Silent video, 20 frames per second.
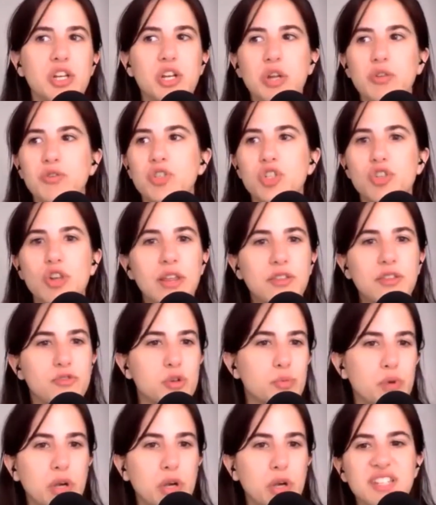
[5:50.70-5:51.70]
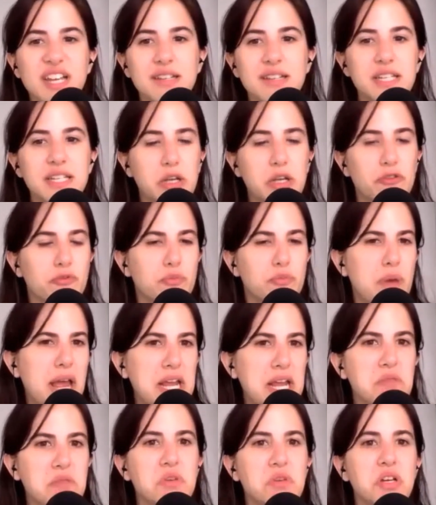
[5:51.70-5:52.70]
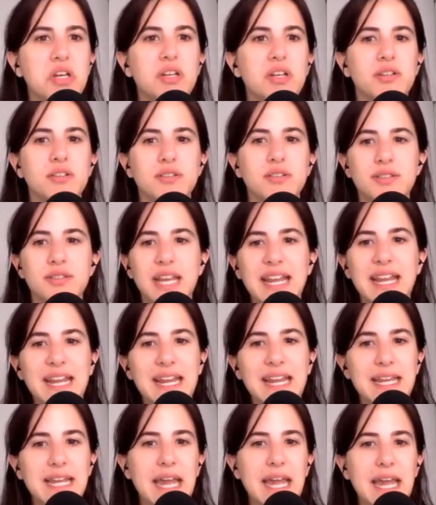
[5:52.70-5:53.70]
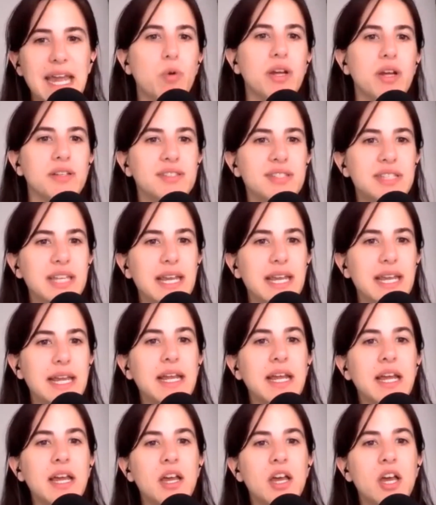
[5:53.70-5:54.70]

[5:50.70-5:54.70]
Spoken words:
straight through processing of payments, eKYC